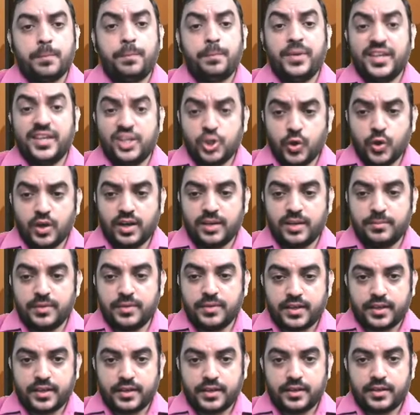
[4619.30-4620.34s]
PQR
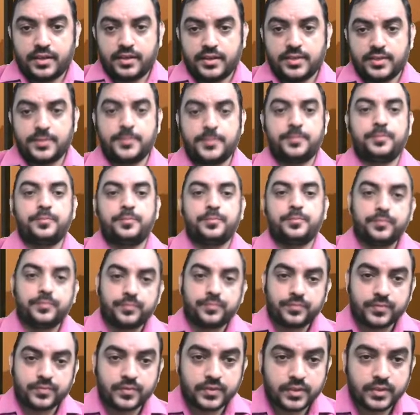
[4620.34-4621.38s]
Limited
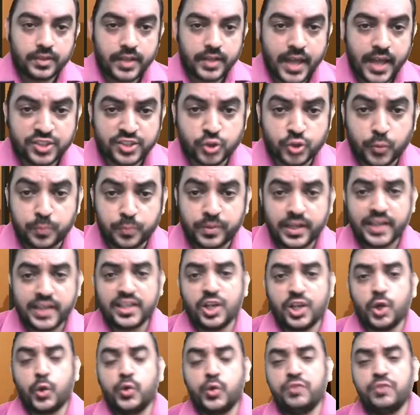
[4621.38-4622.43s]
has
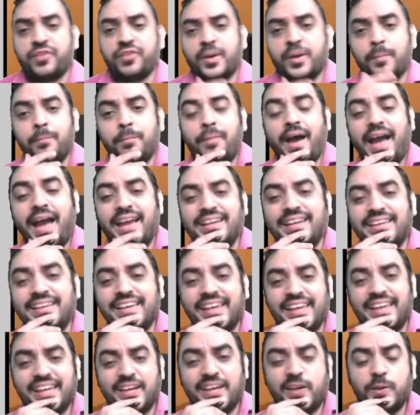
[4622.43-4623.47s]
obtained loan from Bank
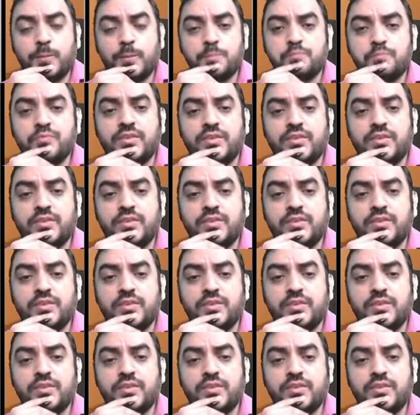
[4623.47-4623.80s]
A